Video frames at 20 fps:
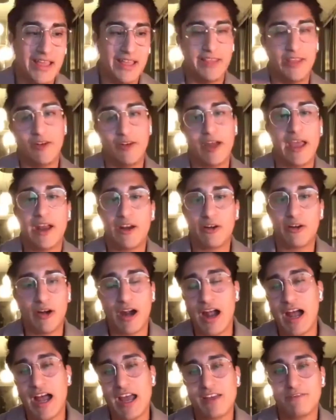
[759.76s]
And the
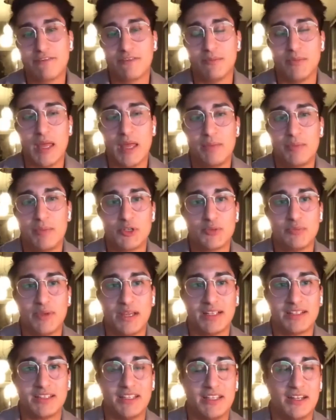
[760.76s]
ROI from that
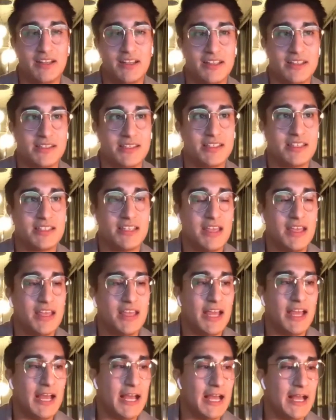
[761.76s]
perspective is
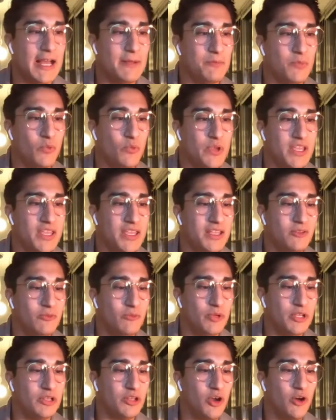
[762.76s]
we
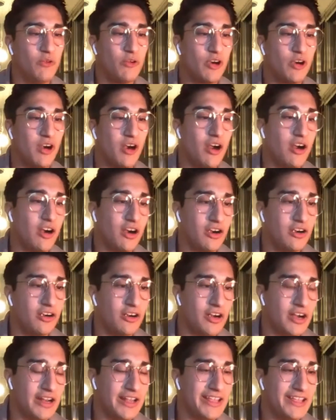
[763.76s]
lower
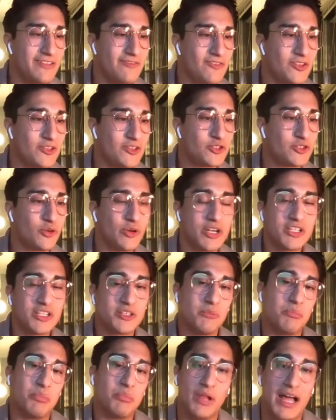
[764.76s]
our inventory
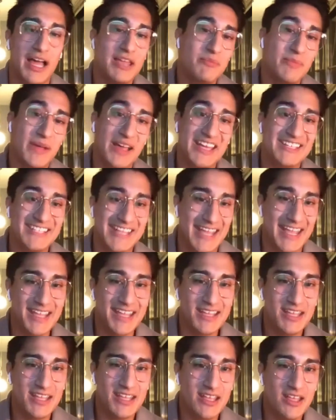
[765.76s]
supply by a
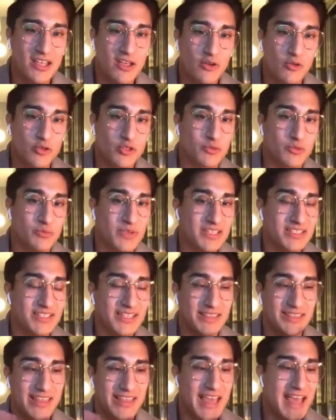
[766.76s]
day, which means
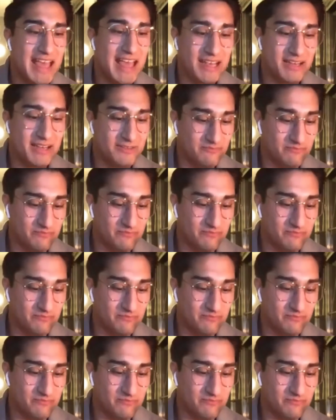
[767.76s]
that